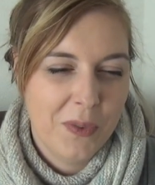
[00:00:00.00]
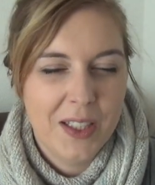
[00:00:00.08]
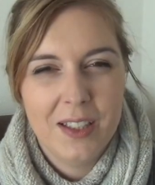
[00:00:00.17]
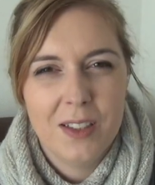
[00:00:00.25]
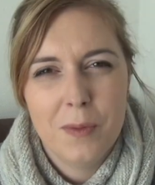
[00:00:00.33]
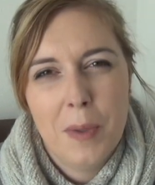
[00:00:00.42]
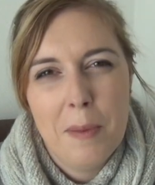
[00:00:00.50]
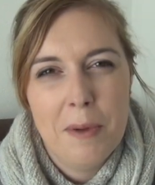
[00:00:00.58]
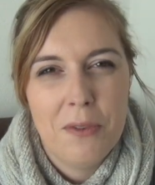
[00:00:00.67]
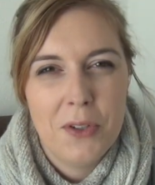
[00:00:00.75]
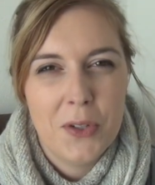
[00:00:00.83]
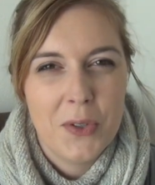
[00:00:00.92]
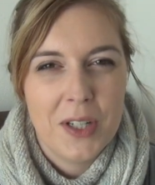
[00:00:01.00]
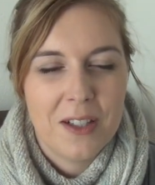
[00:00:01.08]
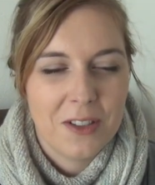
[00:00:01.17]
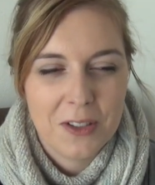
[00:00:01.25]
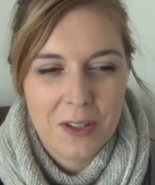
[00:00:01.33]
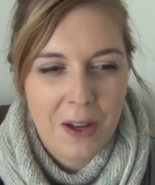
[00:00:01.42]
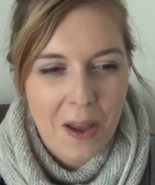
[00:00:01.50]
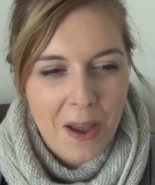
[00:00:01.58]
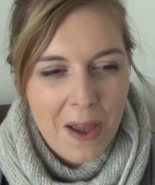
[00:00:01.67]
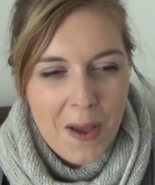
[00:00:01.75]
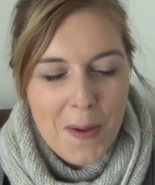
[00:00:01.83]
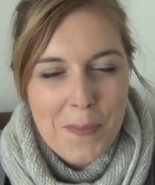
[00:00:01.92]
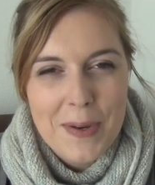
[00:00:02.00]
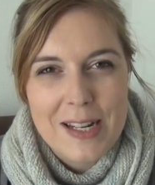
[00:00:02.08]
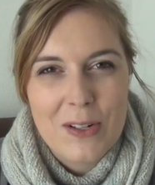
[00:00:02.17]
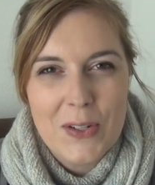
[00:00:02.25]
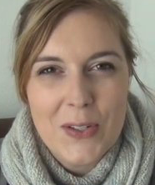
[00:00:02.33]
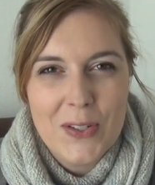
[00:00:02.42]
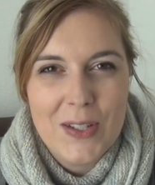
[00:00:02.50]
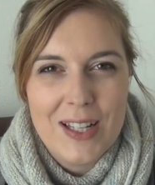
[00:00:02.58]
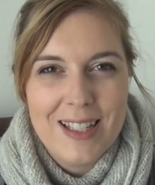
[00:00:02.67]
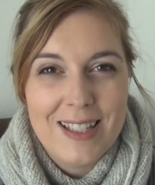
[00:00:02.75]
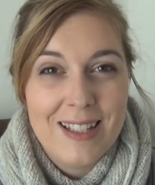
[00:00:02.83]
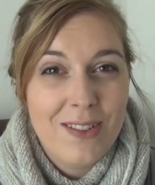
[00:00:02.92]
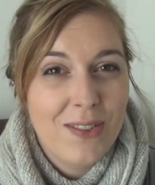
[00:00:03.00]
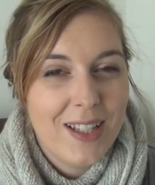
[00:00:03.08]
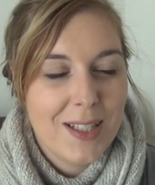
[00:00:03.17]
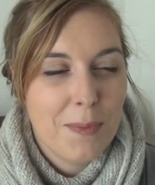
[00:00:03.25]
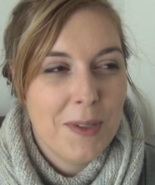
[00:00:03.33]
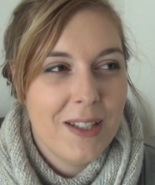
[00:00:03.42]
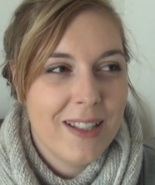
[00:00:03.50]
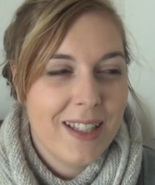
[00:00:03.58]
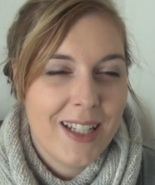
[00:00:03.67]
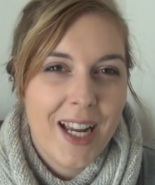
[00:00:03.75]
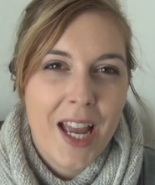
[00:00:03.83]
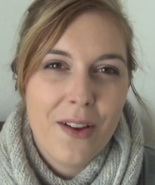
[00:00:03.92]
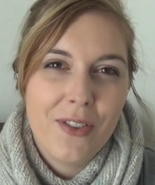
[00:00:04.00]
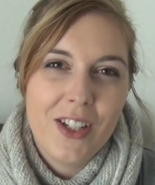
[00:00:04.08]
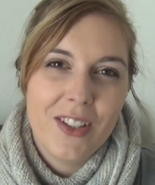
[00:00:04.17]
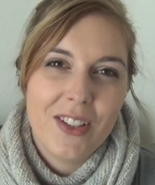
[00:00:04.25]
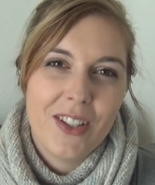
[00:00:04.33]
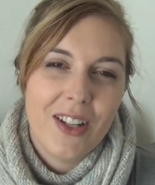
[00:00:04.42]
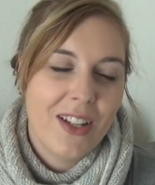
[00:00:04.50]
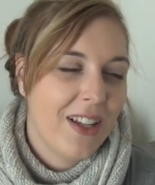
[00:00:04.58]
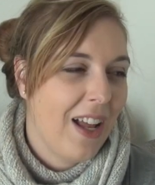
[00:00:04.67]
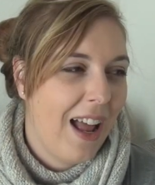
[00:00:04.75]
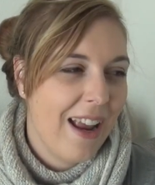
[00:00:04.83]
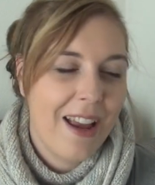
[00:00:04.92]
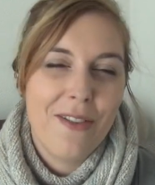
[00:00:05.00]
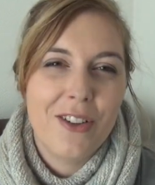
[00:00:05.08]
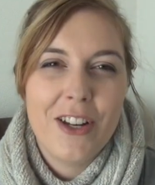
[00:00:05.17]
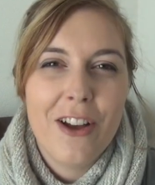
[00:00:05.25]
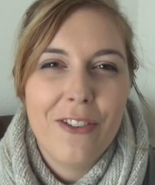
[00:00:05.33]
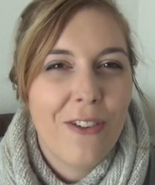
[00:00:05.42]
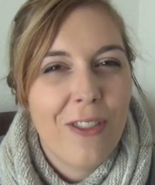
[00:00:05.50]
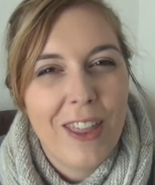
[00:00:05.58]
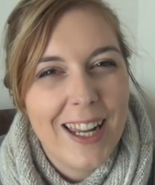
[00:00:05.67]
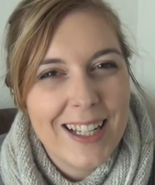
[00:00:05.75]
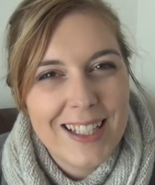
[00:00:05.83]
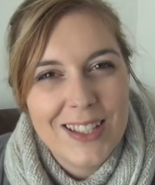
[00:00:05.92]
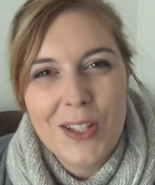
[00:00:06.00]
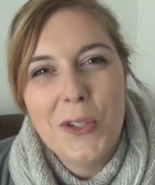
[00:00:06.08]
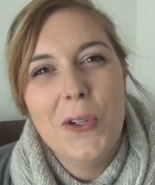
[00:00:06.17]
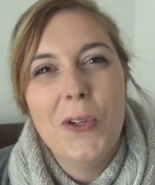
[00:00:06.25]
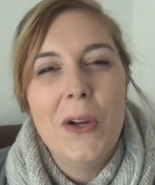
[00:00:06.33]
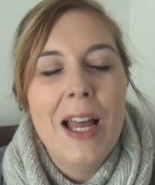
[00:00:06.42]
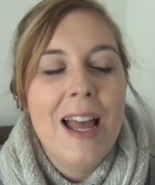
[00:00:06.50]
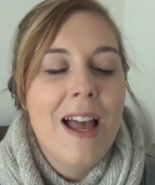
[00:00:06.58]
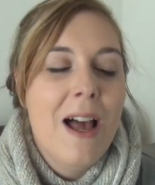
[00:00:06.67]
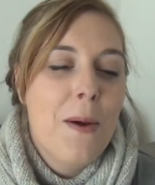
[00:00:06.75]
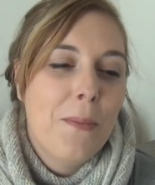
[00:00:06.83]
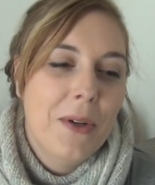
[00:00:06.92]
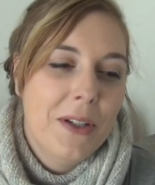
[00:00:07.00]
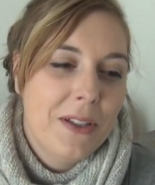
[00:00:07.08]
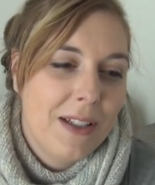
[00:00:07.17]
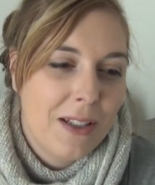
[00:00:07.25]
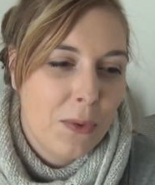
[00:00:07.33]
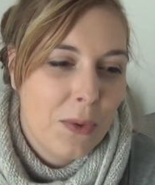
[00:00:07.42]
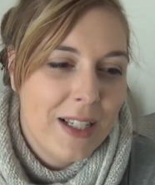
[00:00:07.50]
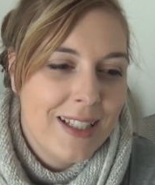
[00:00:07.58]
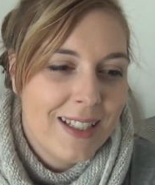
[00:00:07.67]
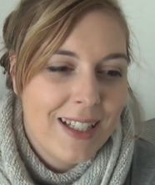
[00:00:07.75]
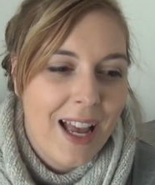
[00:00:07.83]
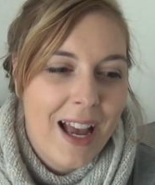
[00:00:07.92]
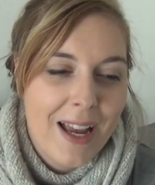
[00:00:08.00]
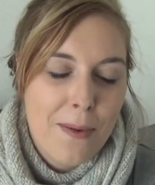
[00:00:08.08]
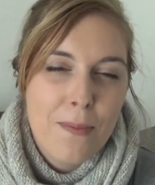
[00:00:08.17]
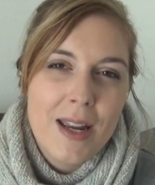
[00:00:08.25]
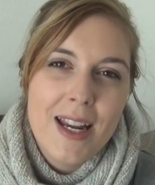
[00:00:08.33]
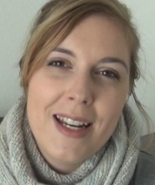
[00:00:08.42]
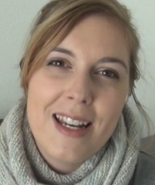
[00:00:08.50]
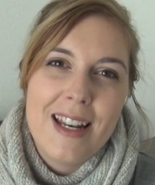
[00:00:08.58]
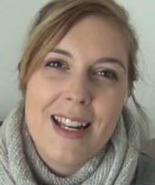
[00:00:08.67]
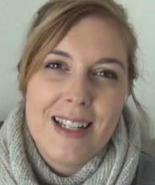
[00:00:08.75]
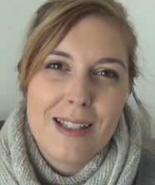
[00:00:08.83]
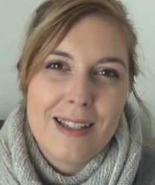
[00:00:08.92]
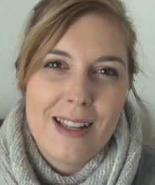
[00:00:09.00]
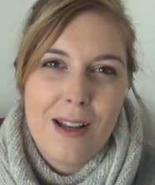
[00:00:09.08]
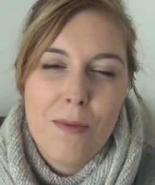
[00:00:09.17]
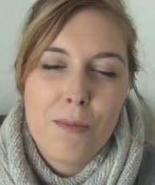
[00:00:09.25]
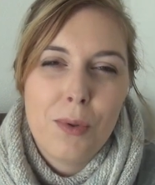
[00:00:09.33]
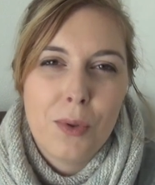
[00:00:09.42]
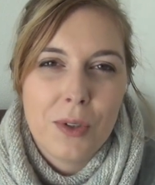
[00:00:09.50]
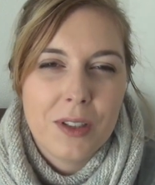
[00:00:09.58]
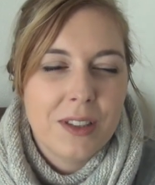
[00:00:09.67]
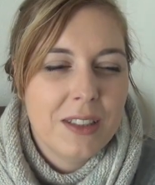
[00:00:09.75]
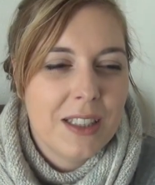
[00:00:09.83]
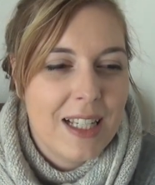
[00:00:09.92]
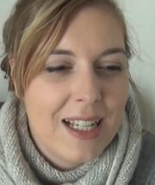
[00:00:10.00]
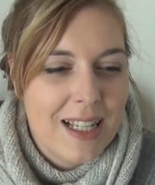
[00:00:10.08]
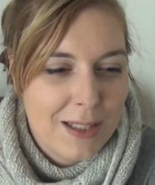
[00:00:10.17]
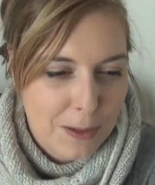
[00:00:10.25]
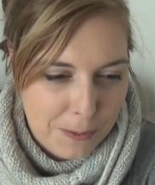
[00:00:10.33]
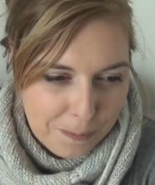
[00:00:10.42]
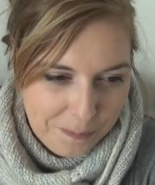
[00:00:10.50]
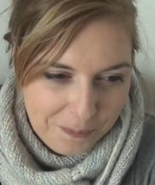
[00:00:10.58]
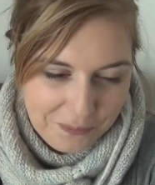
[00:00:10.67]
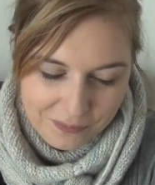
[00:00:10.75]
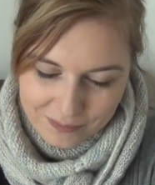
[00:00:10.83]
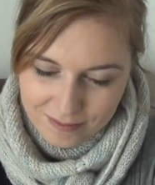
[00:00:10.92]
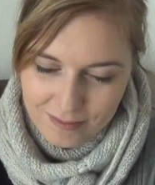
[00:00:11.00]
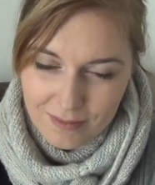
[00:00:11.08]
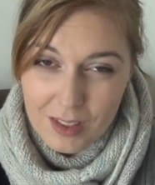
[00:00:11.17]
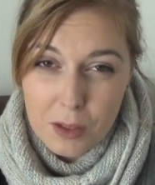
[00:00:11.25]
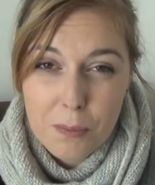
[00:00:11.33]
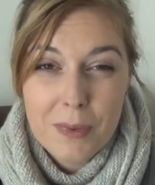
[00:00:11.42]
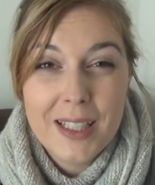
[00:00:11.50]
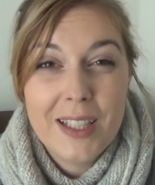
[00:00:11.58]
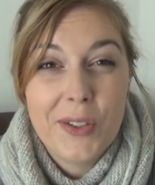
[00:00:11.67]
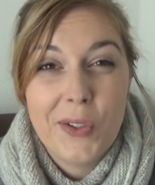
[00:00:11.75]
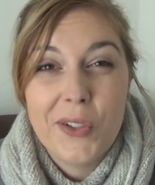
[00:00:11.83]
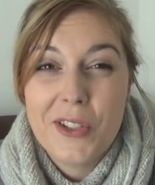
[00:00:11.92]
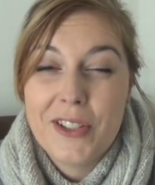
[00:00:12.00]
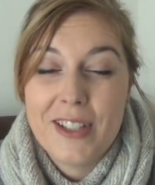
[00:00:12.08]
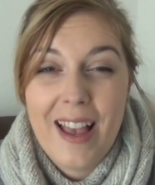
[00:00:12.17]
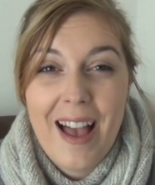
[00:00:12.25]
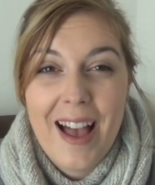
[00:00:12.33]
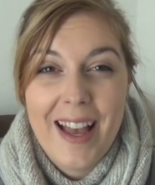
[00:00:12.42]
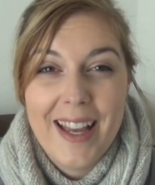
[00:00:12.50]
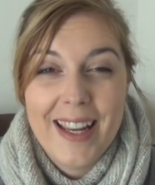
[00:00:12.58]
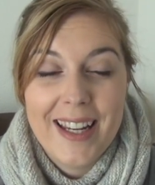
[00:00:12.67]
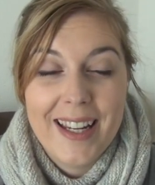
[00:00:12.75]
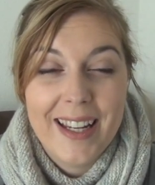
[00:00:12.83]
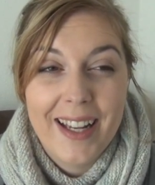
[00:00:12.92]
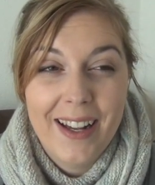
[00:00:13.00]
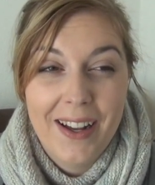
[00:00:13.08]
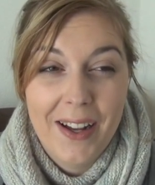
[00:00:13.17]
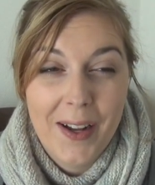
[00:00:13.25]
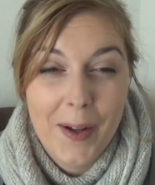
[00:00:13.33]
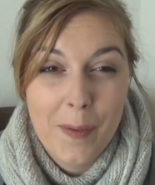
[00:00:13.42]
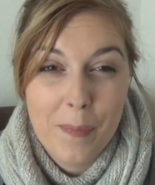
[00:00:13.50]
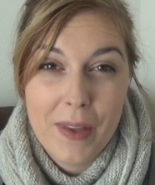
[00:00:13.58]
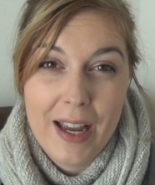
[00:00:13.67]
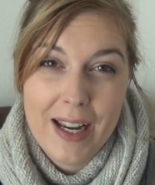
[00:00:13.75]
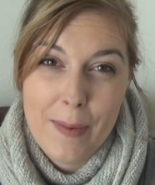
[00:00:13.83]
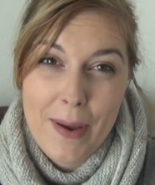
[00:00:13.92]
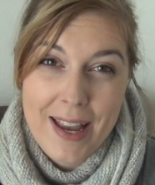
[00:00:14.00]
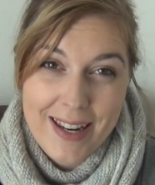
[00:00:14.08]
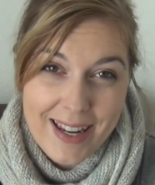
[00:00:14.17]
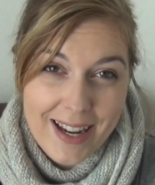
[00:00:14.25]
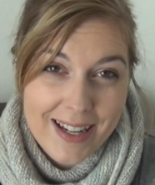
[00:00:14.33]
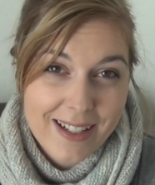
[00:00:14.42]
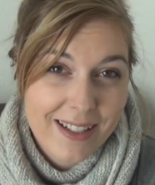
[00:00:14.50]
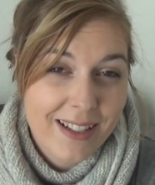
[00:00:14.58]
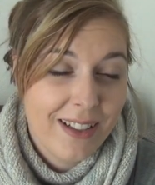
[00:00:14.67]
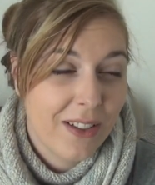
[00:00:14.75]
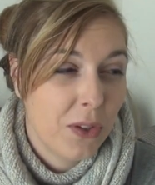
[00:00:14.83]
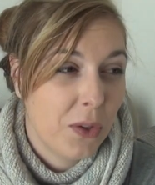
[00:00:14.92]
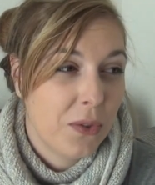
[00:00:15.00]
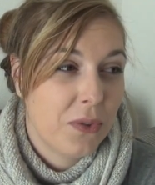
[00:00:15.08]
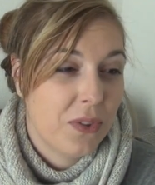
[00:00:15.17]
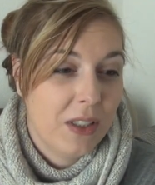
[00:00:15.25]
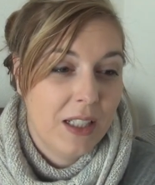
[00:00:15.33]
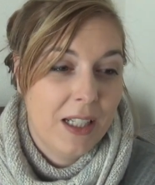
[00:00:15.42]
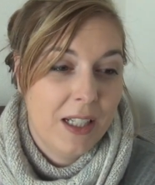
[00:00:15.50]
maybe a few years, because it's an investment and I have enough things to do. But the reason I made this board is because I am a hand dyer of